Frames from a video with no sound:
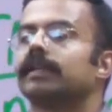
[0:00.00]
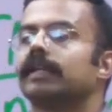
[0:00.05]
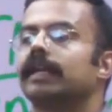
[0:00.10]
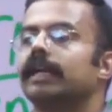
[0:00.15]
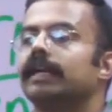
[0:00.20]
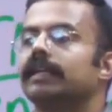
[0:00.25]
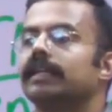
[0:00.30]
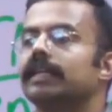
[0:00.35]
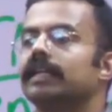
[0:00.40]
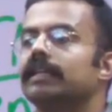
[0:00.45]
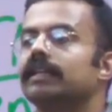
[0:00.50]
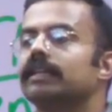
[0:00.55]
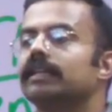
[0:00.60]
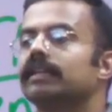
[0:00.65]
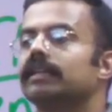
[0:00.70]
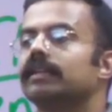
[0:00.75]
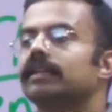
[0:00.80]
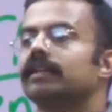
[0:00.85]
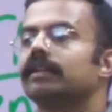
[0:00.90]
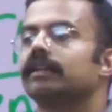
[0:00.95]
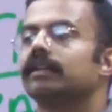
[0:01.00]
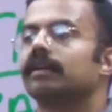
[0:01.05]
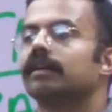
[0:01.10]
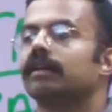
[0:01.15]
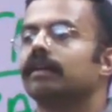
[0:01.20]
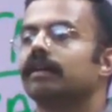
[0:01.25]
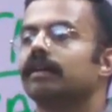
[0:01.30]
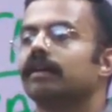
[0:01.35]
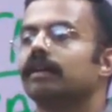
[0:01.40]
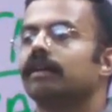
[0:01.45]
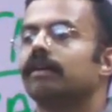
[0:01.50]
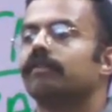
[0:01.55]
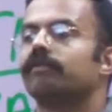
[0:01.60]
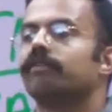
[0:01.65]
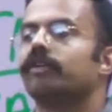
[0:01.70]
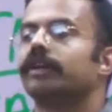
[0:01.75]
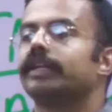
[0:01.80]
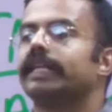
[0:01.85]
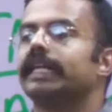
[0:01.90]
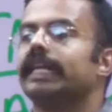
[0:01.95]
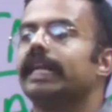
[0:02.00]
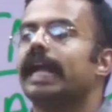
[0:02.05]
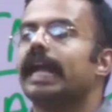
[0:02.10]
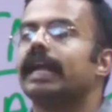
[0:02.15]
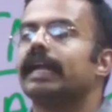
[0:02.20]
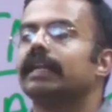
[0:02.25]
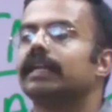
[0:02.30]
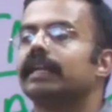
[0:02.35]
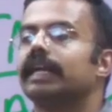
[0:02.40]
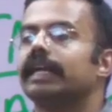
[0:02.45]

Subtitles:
1948.